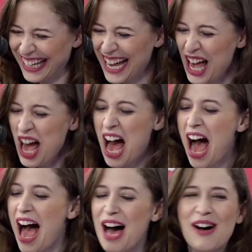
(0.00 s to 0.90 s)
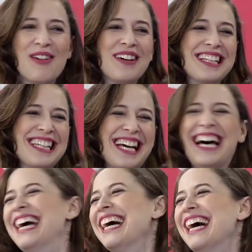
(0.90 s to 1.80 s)
Well, I won't push you there.
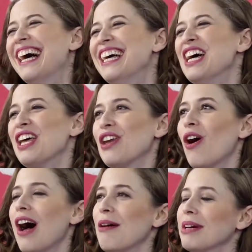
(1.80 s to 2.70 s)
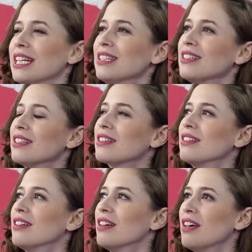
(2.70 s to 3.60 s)
I'm going to go in your comfort
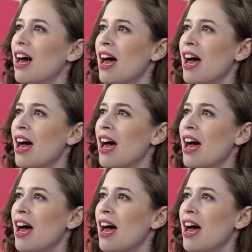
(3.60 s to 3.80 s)
zone.